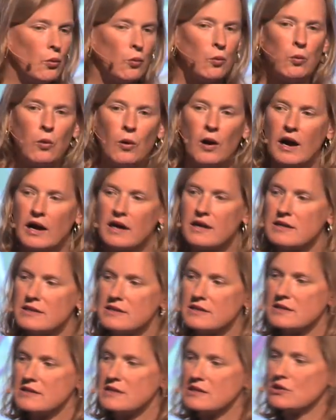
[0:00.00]

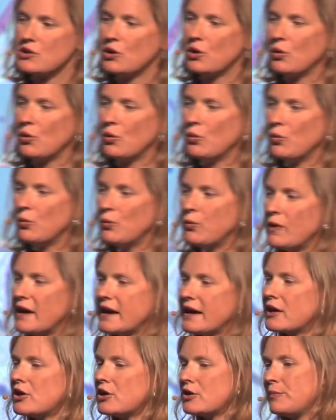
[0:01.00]
was we
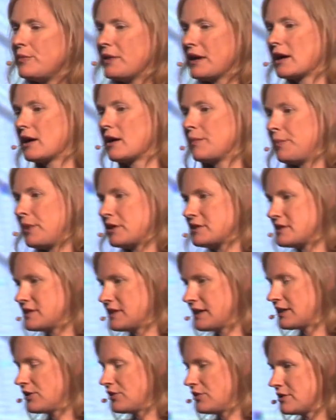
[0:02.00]
could pick up on
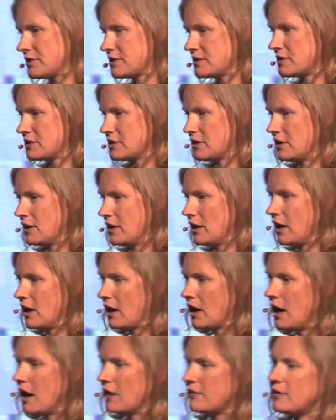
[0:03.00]
signals
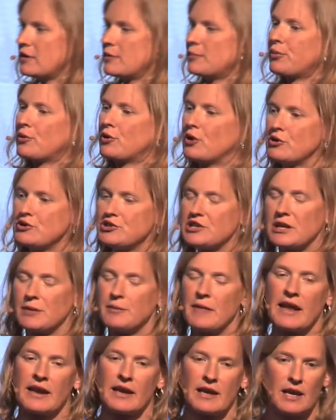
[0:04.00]
of an approaching
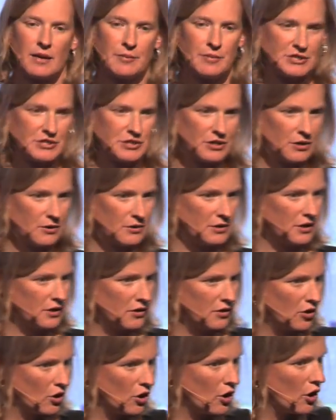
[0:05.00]
manic episode
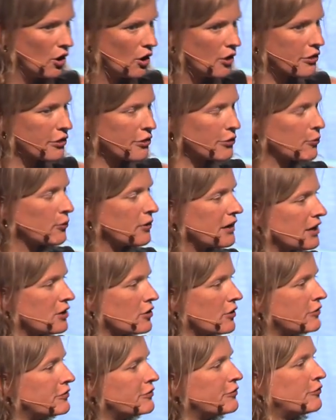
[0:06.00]
three to
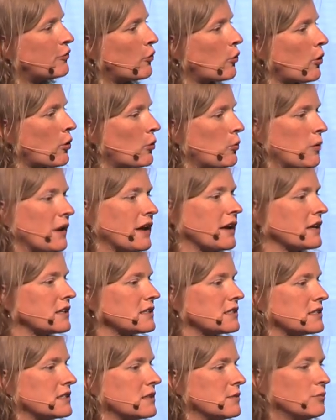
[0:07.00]
four
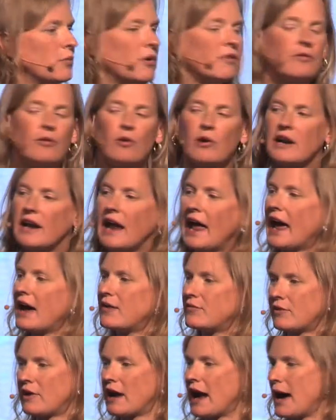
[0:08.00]
weeks before it
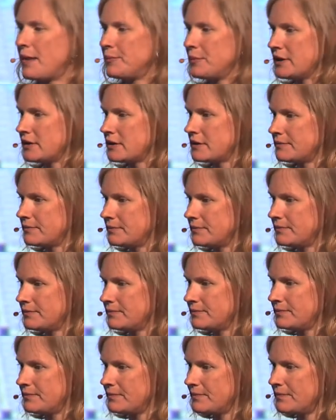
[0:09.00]
ever happened.
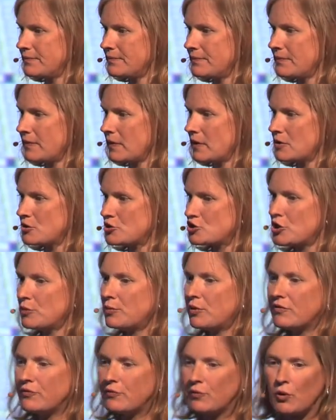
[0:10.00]
So
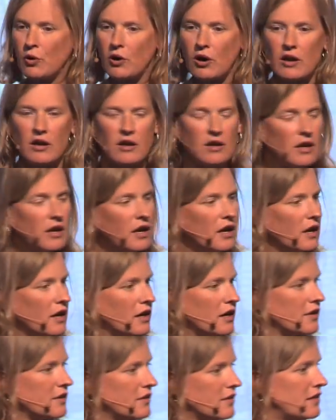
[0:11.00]
before
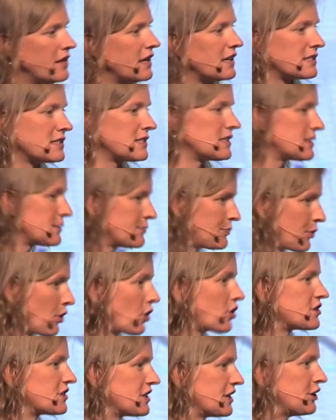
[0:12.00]
this
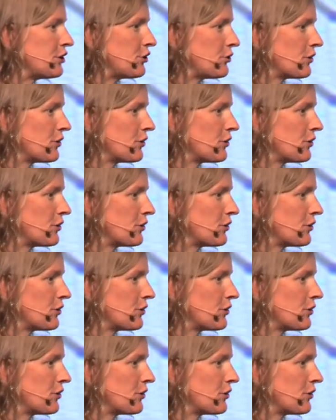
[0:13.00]
person who